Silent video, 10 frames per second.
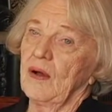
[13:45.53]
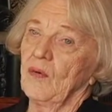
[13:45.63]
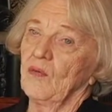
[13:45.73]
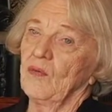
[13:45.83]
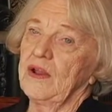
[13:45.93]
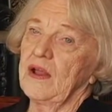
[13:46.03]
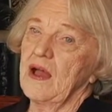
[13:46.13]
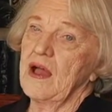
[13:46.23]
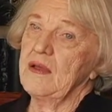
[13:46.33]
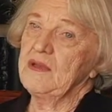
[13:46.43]
when
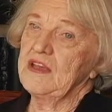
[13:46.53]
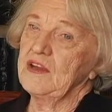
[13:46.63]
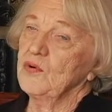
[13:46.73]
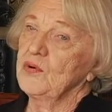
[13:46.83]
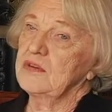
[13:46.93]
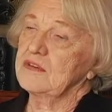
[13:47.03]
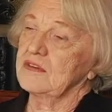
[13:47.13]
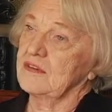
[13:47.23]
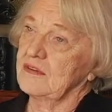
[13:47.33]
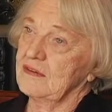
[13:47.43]
I meet a
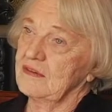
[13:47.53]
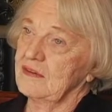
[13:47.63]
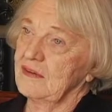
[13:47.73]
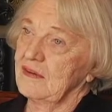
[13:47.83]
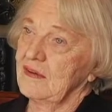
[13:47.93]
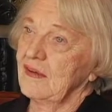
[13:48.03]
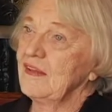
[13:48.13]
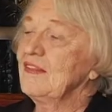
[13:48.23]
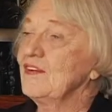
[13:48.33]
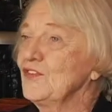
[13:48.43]
quilter,
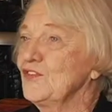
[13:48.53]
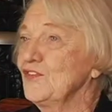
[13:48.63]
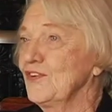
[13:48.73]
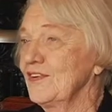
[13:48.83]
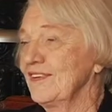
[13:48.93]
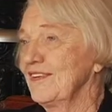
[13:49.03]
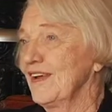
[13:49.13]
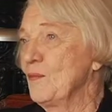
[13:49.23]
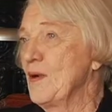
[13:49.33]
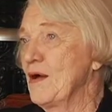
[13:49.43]
there's a certain
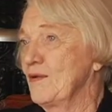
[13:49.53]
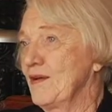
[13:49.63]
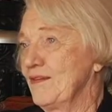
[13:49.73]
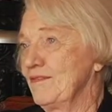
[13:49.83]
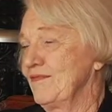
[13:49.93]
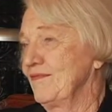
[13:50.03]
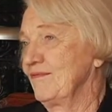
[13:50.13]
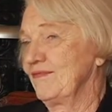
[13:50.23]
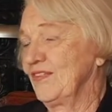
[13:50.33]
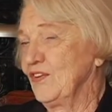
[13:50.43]
amount of,
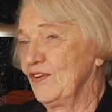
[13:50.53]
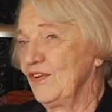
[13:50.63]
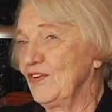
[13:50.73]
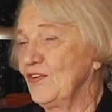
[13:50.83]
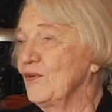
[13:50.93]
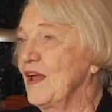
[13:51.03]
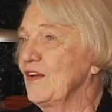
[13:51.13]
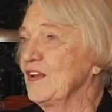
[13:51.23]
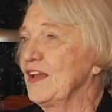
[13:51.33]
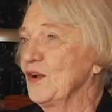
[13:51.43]
you don't
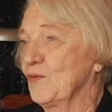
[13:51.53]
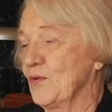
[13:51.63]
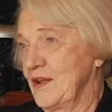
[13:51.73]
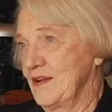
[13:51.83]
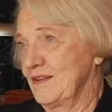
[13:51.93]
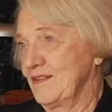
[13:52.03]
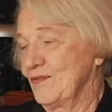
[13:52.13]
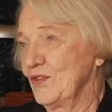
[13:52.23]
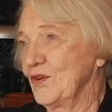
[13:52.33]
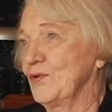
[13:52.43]
have to get acquainted
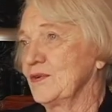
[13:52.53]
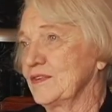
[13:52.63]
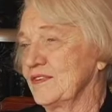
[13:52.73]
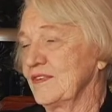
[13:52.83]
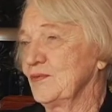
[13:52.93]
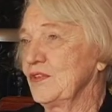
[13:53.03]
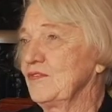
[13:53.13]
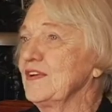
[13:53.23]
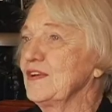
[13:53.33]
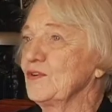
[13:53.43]
with a quilter, with a
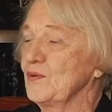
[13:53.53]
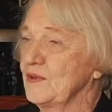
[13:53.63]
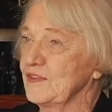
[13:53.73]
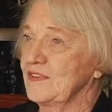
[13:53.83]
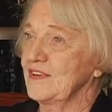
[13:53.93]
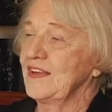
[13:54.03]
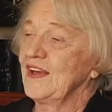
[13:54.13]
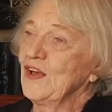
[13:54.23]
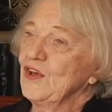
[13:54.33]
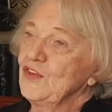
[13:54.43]
fellow quilter.
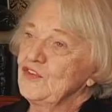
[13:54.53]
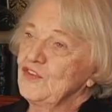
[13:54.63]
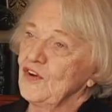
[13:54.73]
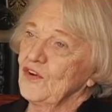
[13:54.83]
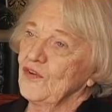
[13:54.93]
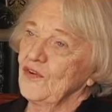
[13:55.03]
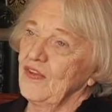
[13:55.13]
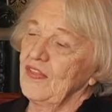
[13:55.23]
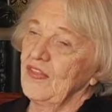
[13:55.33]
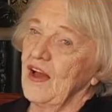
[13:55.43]
So
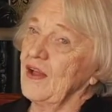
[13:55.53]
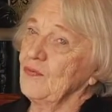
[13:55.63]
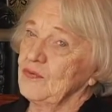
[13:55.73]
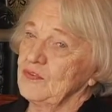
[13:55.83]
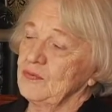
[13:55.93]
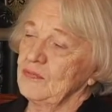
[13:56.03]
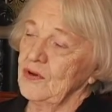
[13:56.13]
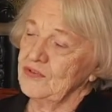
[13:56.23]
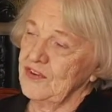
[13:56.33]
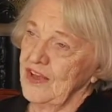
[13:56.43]
I was
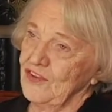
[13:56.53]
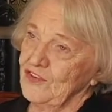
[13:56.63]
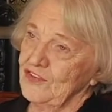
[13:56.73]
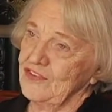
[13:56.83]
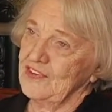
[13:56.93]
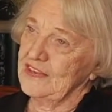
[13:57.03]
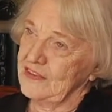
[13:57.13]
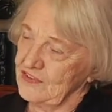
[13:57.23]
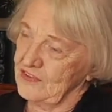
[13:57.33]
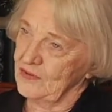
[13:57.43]
most anxious to
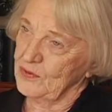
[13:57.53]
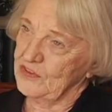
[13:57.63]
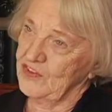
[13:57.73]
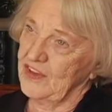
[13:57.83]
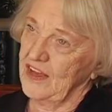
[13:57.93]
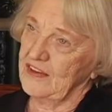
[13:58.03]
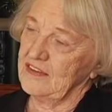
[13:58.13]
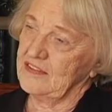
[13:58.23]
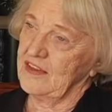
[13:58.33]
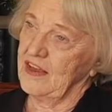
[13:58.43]
listen to what she had
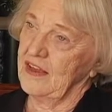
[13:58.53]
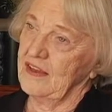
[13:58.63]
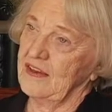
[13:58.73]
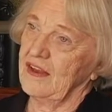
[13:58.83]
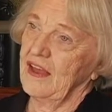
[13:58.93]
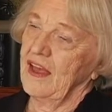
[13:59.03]
to say and